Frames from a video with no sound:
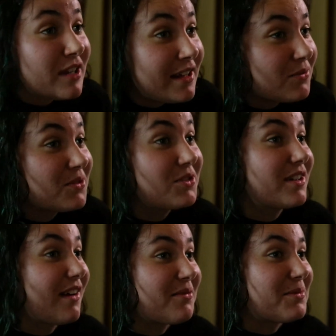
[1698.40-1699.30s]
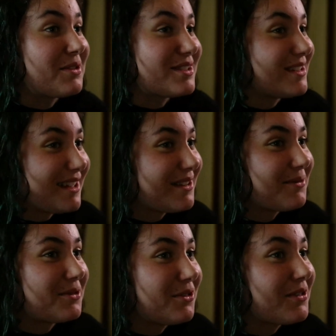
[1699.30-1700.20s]
neither will the government, and neither
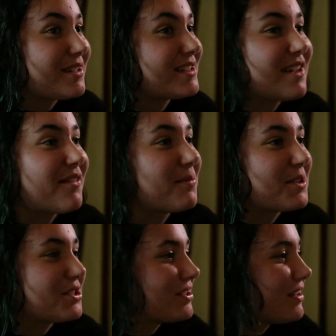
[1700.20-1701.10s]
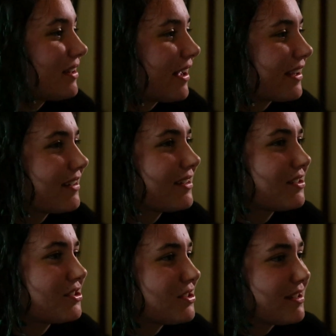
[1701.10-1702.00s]
will all this stuff. But
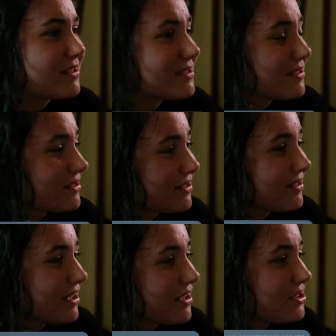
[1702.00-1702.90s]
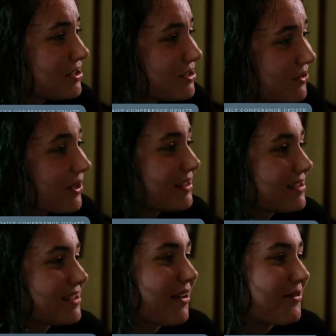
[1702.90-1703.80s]
she's doing
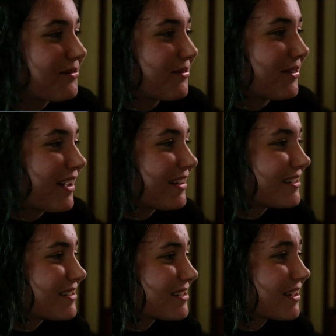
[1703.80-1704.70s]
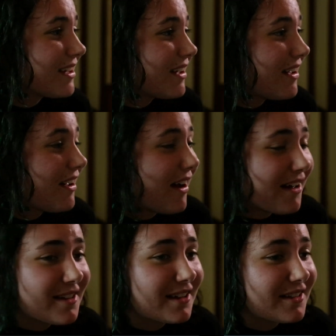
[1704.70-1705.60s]
stuff, and
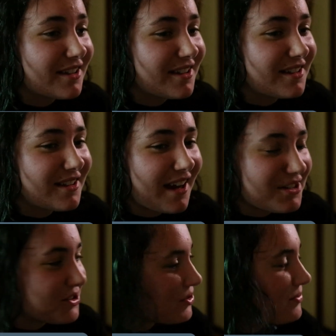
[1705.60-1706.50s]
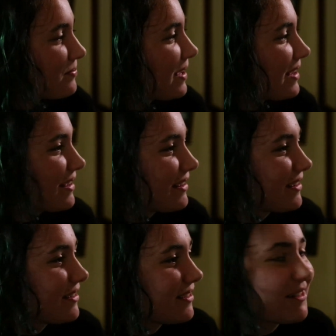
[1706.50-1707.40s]
I think that should be